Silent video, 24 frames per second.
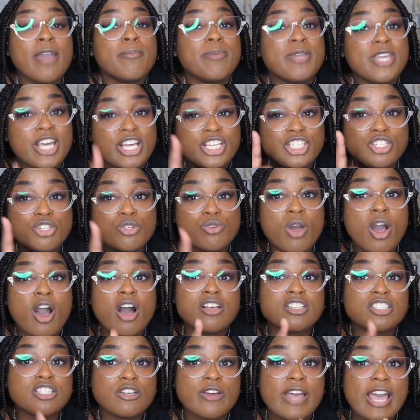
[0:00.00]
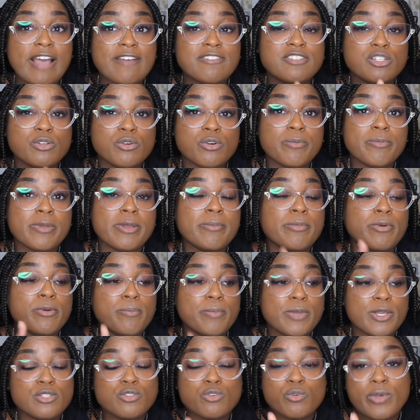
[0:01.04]
because you also have to remember
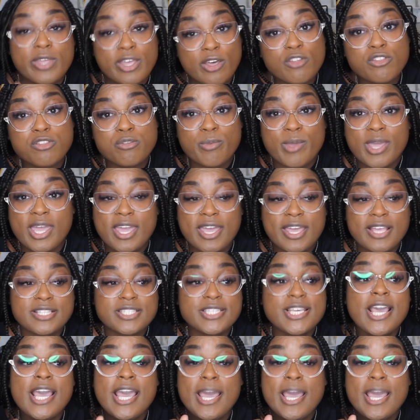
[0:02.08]
mental health meds,